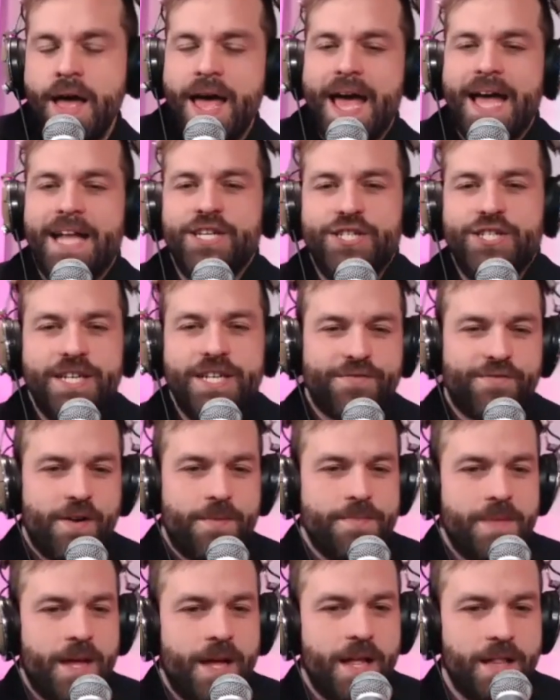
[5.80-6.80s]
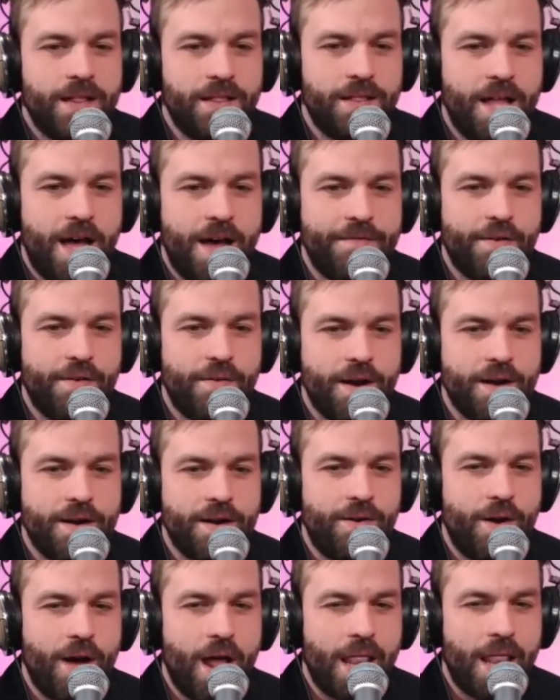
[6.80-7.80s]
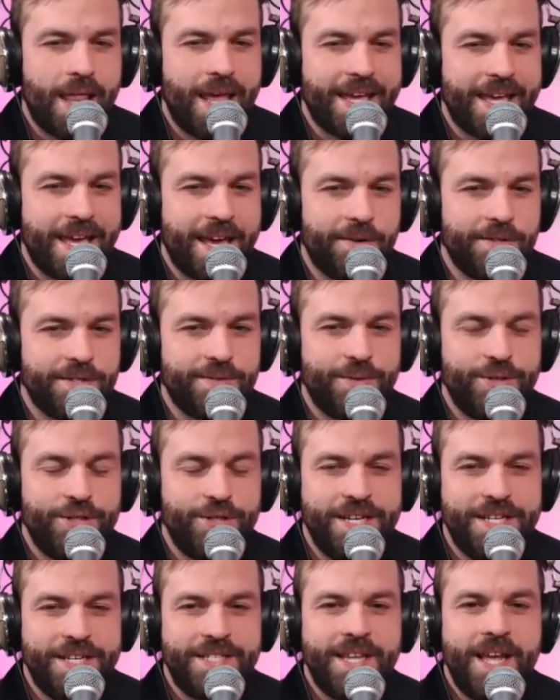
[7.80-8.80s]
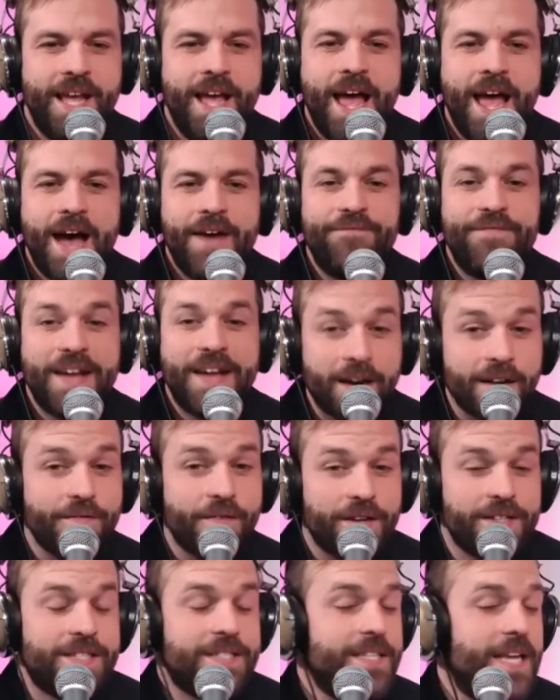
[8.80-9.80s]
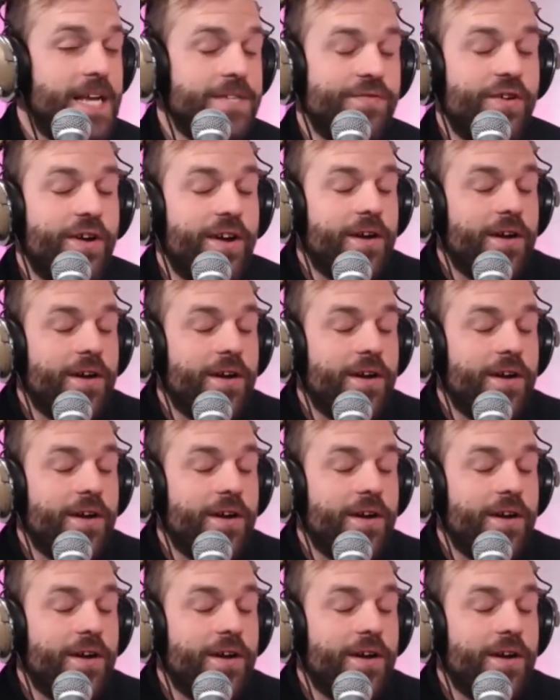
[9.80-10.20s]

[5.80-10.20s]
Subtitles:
and she is from the Lavarano Lakehouse, which is a very, very successful